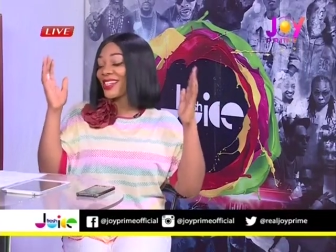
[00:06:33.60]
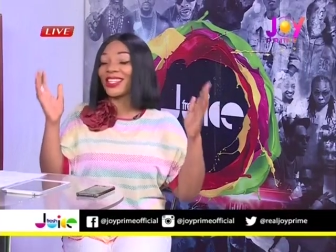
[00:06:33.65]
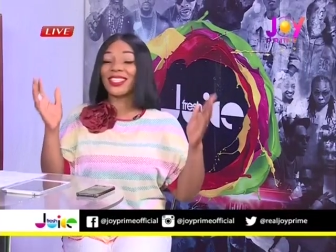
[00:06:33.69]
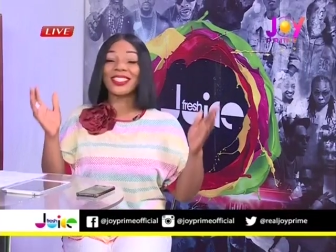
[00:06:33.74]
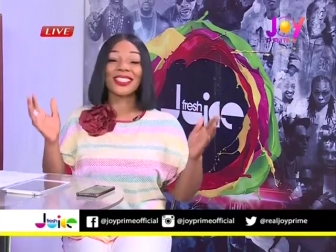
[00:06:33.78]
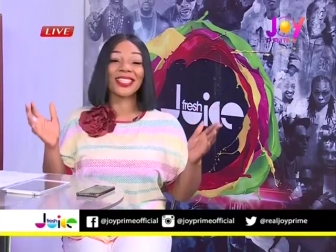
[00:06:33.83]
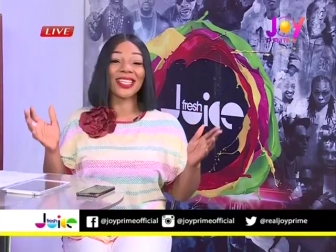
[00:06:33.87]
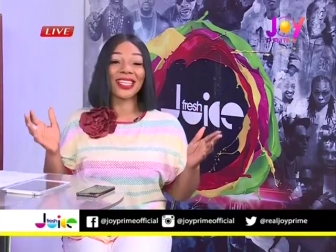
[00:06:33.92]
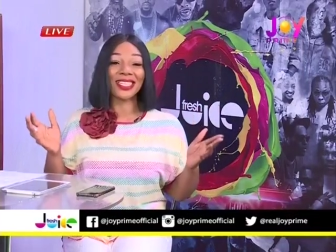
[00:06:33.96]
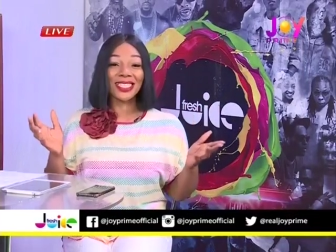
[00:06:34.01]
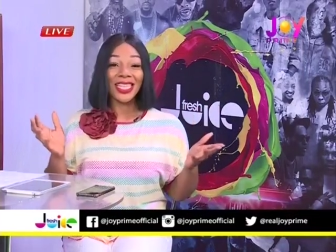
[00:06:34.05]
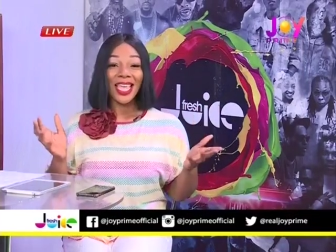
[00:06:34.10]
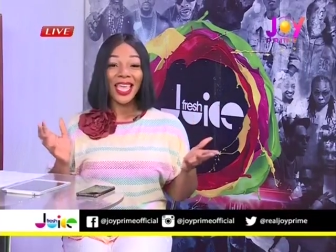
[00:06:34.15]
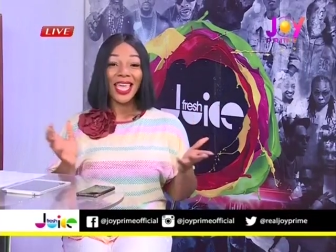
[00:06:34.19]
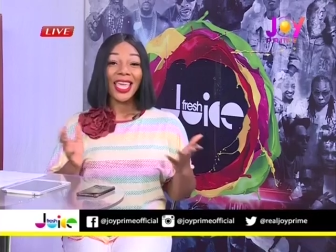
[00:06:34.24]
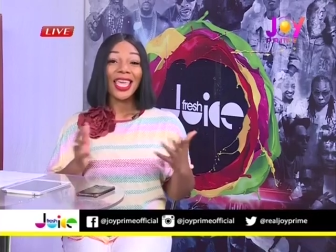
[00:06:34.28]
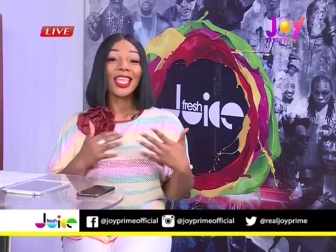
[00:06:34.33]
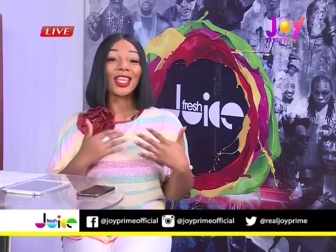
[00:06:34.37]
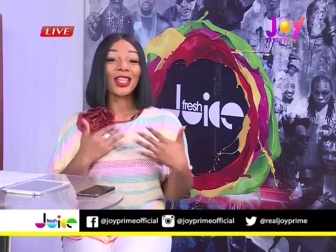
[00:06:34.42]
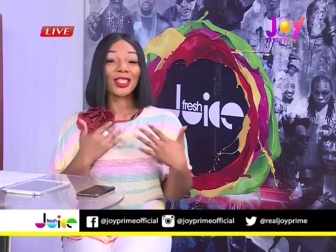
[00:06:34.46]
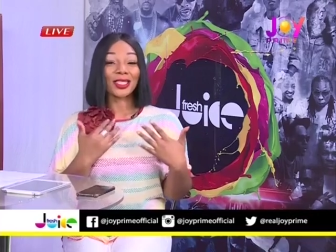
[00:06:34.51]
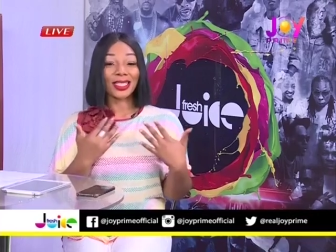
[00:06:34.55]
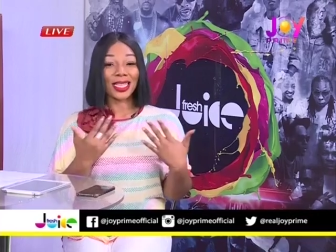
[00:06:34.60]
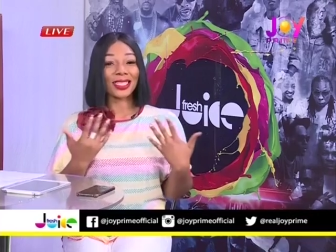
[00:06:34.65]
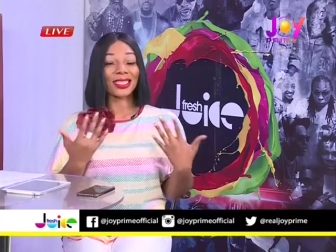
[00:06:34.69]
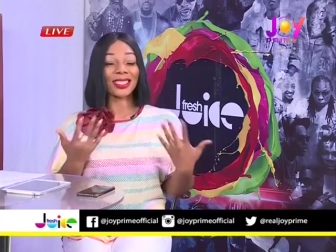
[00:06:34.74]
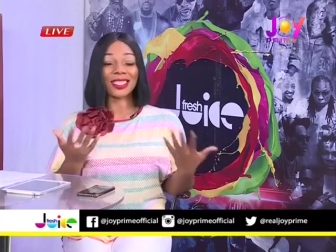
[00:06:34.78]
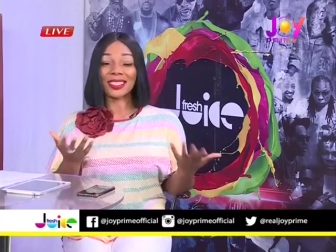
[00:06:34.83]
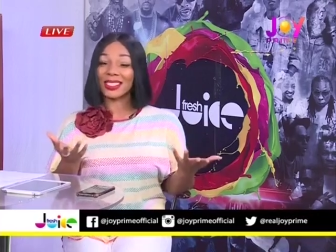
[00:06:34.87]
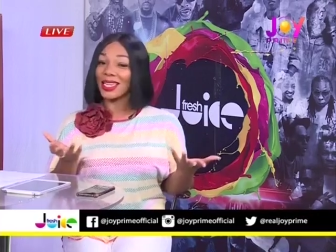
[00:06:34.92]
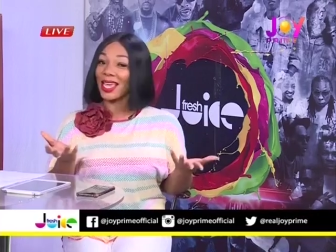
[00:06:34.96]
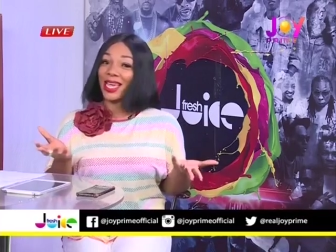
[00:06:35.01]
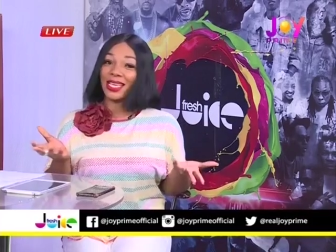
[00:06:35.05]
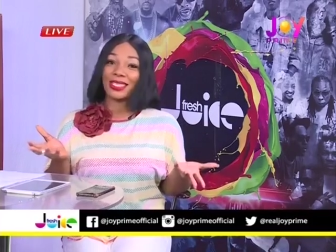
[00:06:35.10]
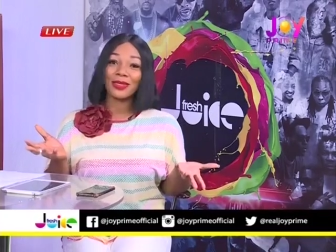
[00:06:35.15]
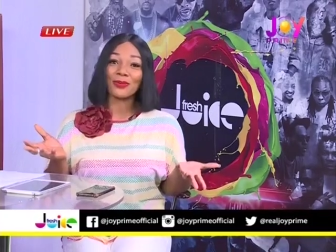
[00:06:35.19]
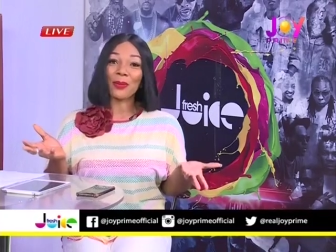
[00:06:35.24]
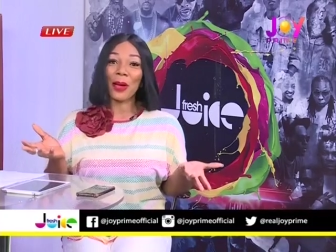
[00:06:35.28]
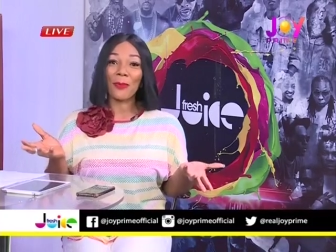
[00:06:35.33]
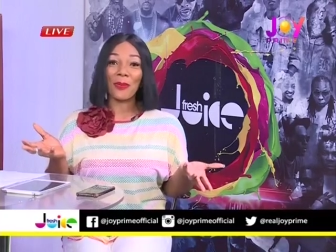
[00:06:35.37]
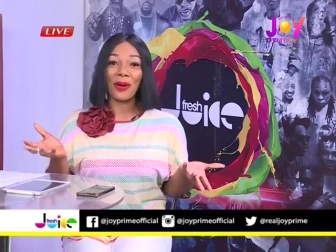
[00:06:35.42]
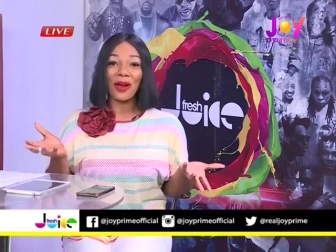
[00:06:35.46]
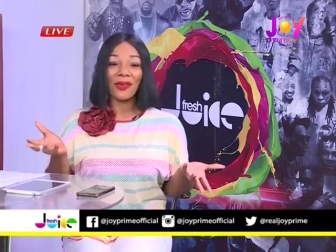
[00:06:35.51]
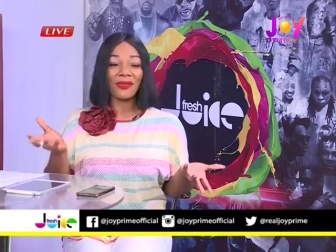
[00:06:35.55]
goodness, it looks like today is
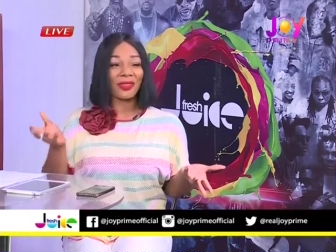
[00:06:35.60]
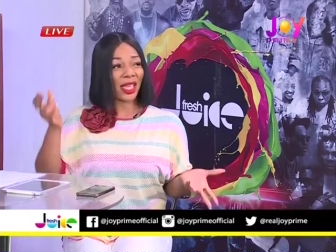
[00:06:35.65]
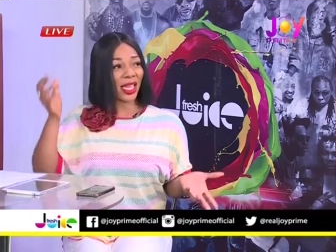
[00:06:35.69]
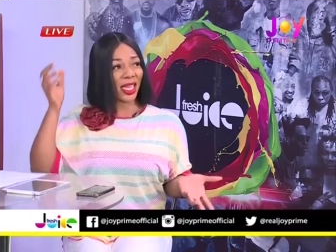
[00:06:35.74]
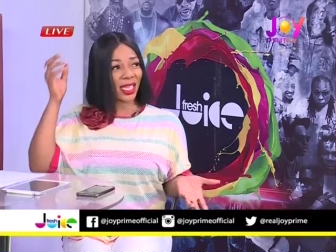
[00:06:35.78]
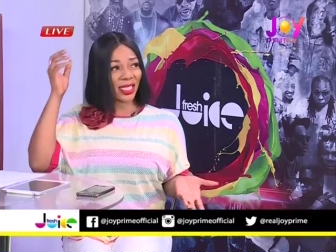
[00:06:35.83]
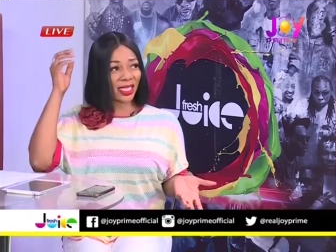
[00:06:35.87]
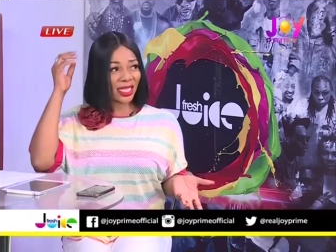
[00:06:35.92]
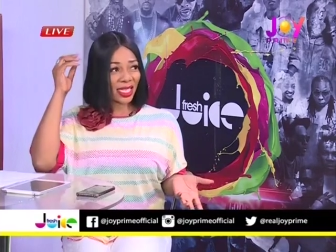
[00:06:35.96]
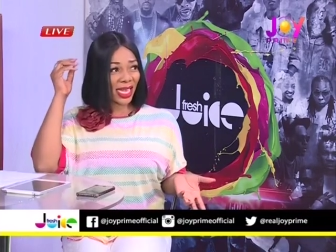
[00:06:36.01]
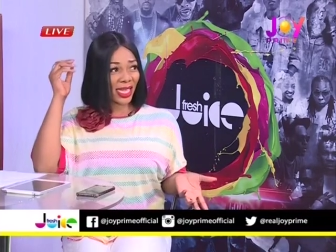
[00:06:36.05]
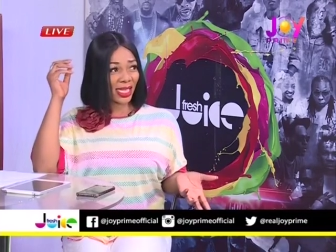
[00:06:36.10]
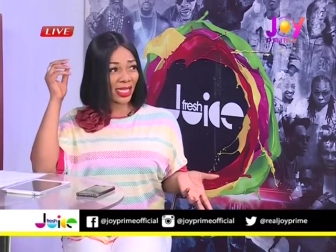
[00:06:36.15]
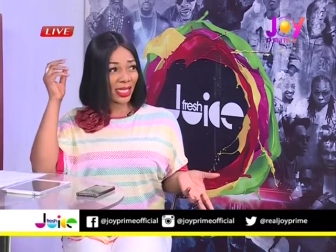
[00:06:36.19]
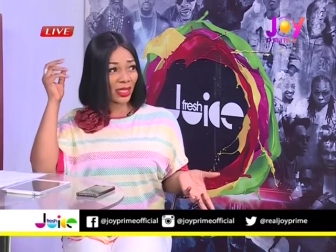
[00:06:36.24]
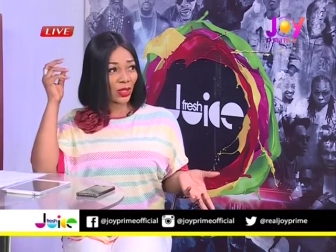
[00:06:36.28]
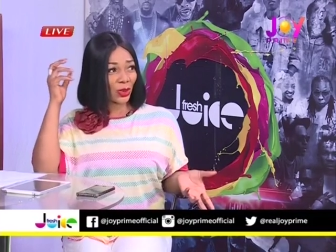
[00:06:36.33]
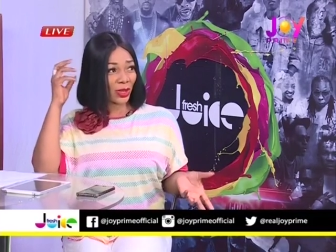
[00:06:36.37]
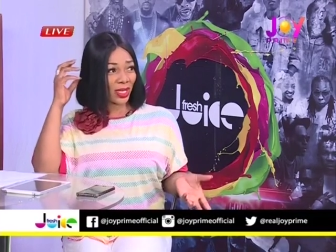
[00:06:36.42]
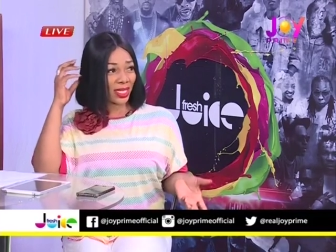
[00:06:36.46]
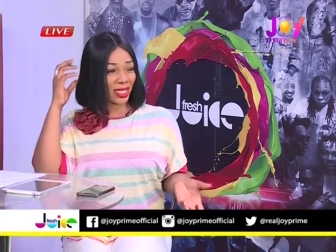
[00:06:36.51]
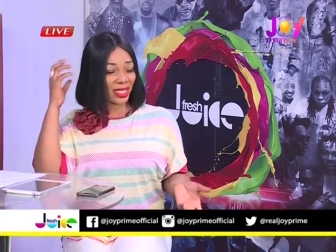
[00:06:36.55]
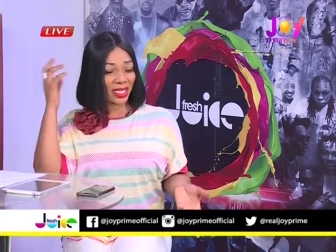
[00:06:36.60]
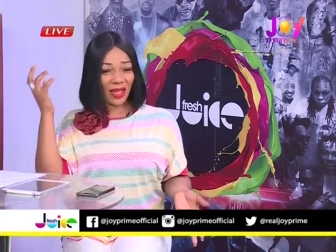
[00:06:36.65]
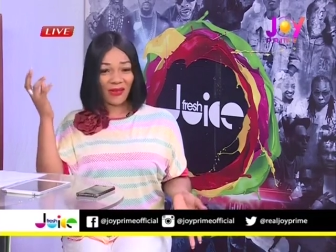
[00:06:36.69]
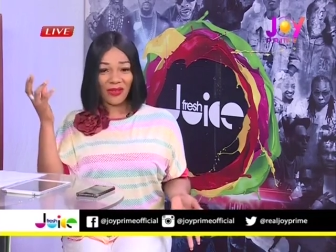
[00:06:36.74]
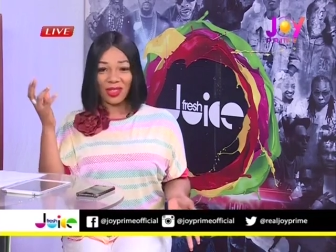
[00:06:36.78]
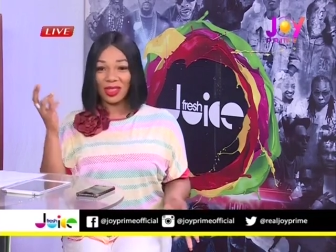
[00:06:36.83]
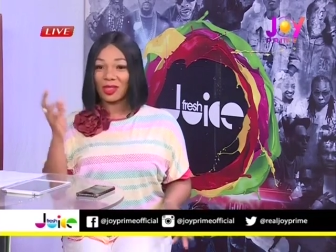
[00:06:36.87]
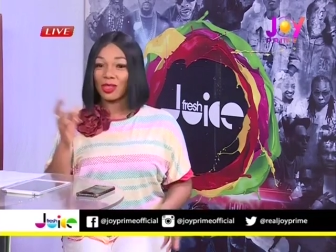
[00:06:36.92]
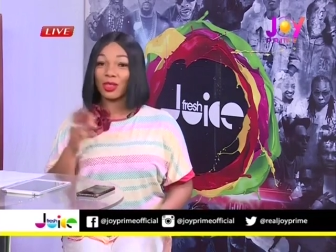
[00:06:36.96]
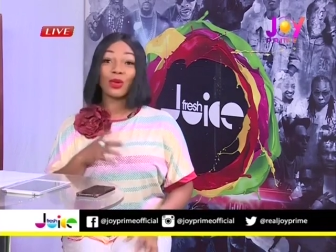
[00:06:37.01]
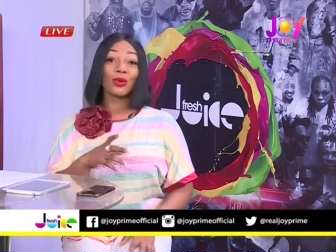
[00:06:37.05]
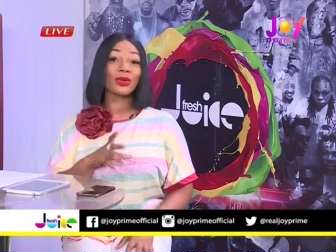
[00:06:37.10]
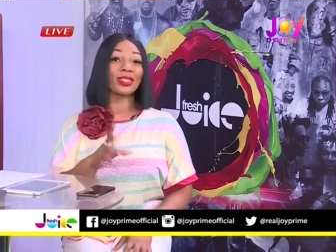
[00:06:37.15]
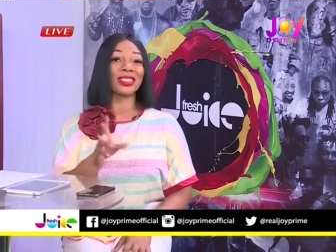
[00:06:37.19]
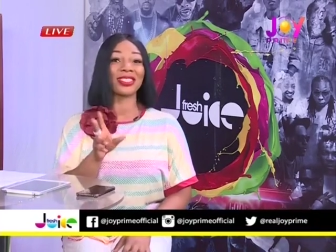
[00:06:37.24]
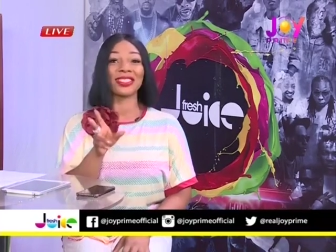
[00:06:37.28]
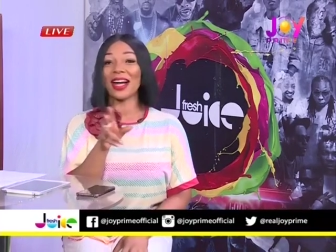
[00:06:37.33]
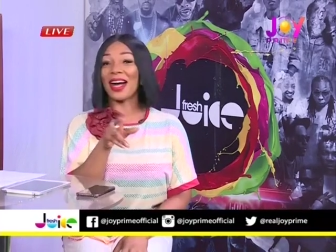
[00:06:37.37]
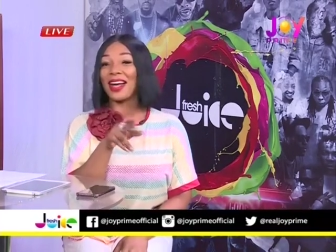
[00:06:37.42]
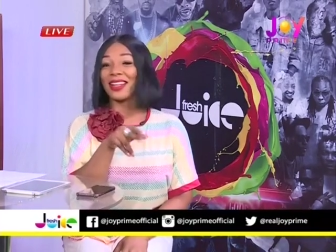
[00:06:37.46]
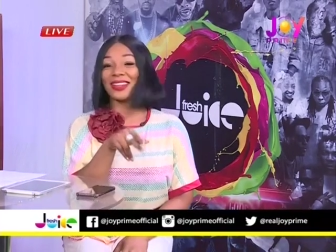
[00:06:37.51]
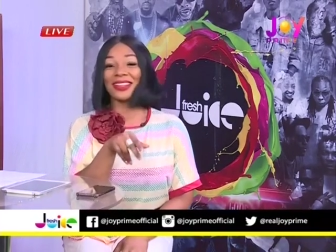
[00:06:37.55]
my birthday. Is today the 27th? No, it's
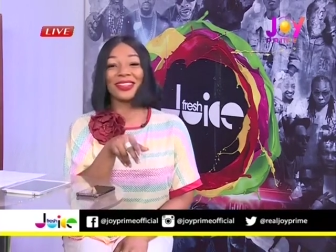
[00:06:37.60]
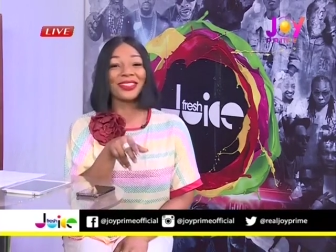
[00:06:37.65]
not.